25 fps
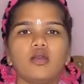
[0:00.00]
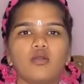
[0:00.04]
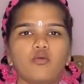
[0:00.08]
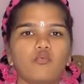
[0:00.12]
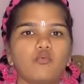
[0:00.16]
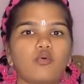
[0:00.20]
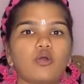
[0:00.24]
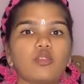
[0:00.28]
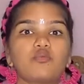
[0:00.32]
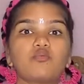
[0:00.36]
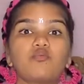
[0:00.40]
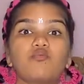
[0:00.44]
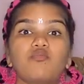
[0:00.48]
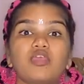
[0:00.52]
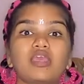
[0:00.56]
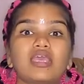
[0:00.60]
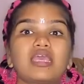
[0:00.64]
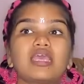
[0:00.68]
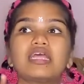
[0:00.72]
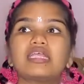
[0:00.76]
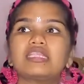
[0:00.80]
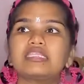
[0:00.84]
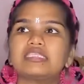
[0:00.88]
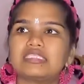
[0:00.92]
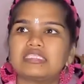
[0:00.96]
what we
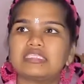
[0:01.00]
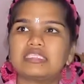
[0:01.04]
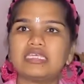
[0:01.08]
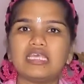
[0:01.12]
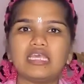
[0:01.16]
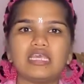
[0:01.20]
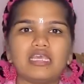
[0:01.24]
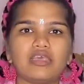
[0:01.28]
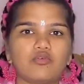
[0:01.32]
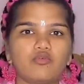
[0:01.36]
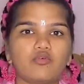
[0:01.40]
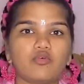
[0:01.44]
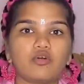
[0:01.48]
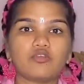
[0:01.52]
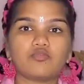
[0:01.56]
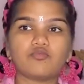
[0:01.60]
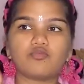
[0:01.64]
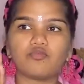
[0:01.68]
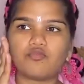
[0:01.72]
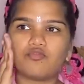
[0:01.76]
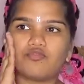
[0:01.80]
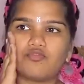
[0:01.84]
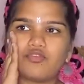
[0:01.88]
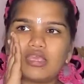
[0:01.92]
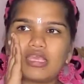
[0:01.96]
can see,
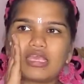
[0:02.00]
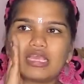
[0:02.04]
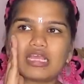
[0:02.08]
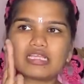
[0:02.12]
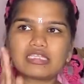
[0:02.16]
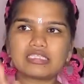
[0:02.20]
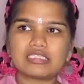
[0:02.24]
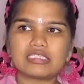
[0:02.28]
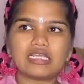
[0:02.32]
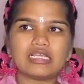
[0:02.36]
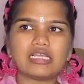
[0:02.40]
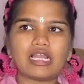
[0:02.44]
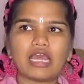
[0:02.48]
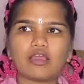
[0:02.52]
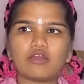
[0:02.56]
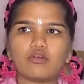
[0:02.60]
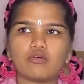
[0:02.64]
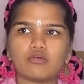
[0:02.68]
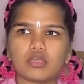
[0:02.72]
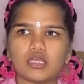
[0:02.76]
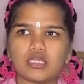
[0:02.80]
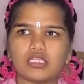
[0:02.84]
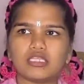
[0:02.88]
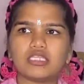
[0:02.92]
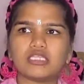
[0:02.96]
like,
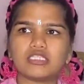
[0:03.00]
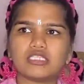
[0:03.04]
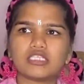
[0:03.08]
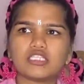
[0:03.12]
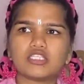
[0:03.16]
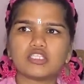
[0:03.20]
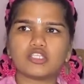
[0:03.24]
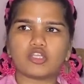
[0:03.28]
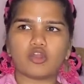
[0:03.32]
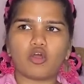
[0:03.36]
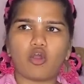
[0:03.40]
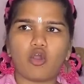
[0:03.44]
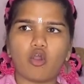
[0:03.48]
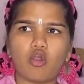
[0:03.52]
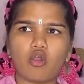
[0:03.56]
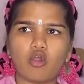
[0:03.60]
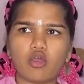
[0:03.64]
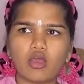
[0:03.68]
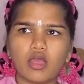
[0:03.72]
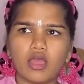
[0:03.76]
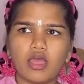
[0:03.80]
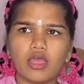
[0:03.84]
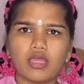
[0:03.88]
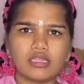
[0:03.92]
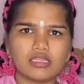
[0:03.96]
okay, this is
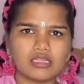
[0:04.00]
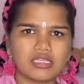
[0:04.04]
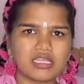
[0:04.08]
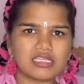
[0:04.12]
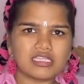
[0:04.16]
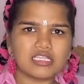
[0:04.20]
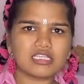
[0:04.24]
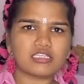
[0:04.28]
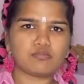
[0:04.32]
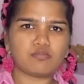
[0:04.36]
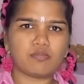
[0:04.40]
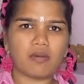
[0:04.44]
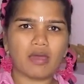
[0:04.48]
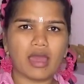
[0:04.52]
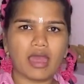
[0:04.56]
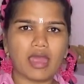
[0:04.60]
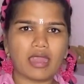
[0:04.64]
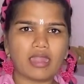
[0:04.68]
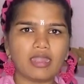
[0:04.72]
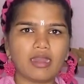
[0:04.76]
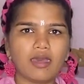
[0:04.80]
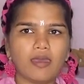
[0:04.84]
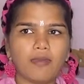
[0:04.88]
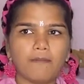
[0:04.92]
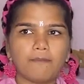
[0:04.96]
wrong, this is
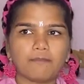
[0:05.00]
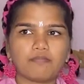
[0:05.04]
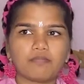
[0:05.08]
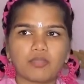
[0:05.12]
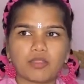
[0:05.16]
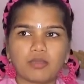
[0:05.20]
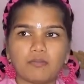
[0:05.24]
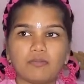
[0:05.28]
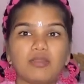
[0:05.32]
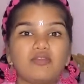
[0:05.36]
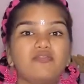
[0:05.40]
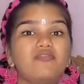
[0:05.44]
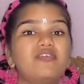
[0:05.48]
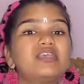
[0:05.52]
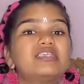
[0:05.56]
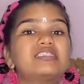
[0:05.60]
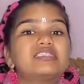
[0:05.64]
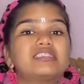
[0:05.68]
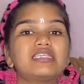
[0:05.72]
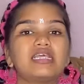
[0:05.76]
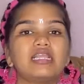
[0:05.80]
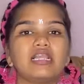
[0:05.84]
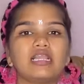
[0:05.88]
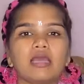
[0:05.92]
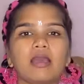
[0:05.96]
bad, but we
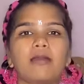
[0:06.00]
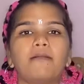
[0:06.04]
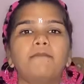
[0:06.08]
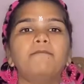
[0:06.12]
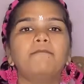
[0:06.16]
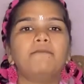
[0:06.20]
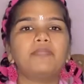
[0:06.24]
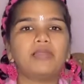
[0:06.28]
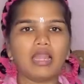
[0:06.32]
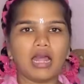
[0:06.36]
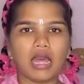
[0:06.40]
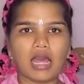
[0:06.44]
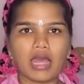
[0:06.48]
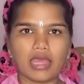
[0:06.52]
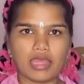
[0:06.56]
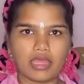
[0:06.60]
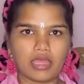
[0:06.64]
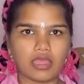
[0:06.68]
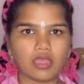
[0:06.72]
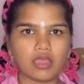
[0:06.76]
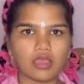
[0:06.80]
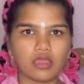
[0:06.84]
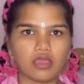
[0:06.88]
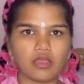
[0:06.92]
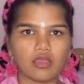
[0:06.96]
still comply.
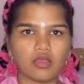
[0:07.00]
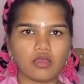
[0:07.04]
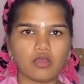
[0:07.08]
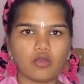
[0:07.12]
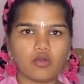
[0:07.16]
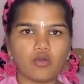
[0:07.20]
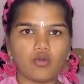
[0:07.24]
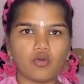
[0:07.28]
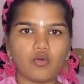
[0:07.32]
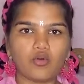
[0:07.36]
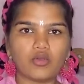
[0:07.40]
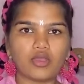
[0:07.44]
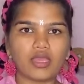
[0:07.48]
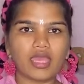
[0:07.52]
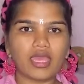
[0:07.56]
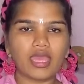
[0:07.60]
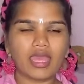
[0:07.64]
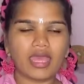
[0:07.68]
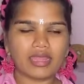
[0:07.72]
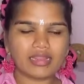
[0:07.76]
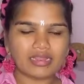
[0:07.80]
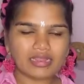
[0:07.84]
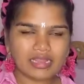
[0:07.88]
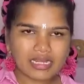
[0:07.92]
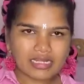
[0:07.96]
Okay,
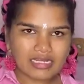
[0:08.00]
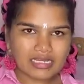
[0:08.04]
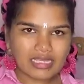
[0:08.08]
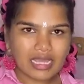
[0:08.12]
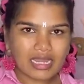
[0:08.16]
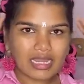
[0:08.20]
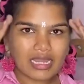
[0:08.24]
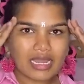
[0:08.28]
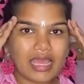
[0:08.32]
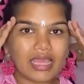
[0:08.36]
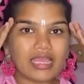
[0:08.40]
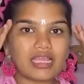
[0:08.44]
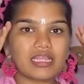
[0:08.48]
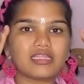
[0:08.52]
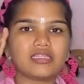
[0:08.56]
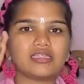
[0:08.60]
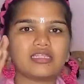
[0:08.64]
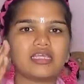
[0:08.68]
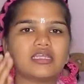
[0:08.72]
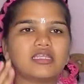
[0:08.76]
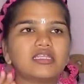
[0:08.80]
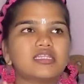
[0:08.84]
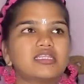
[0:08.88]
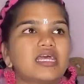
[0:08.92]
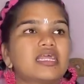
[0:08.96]
and that can
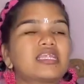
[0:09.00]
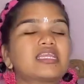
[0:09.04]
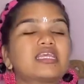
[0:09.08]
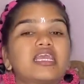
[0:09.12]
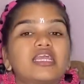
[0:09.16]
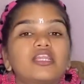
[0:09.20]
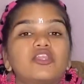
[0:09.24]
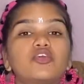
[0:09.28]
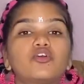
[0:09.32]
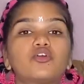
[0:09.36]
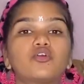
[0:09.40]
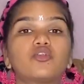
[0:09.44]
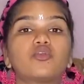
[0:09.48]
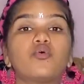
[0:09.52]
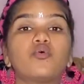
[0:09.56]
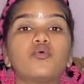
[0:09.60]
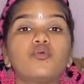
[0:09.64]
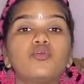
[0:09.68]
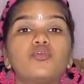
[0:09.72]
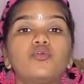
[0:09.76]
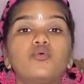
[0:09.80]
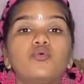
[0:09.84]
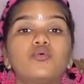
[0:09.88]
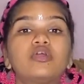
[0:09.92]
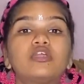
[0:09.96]
that can grow
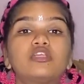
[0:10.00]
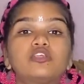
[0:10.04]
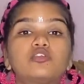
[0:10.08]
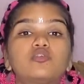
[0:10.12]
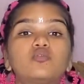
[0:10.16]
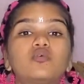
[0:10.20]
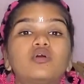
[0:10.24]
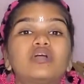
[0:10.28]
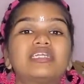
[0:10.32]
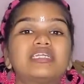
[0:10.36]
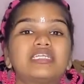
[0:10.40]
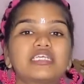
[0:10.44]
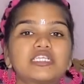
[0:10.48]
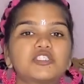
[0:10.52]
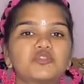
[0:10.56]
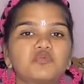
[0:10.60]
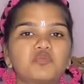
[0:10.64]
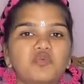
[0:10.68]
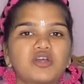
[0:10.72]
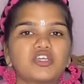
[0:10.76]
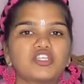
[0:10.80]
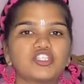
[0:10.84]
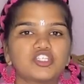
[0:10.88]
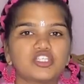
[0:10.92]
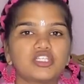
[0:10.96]
you into a
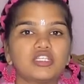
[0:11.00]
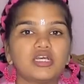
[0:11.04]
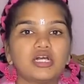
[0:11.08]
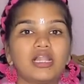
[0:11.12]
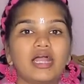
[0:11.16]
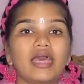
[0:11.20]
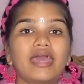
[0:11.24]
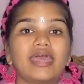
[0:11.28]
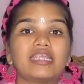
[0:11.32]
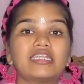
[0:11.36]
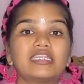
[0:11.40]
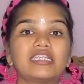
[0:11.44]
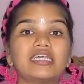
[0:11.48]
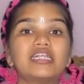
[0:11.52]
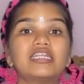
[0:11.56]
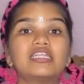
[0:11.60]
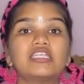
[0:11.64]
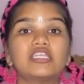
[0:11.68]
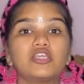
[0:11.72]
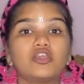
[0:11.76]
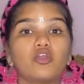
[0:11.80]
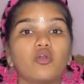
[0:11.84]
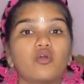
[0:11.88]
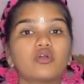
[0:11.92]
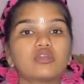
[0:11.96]
dysfunctional adult
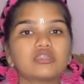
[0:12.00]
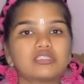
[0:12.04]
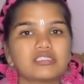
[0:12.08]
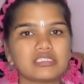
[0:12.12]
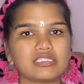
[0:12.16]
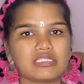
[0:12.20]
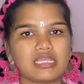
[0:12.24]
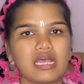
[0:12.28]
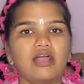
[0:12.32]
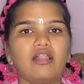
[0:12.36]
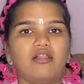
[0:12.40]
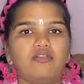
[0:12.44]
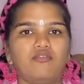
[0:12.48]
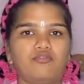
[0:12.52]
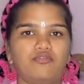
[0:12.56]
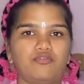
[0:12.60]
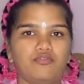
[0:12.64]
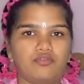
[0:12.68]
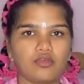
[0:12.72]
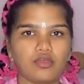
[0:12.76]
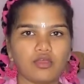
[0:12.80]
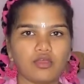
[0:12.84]
yourself.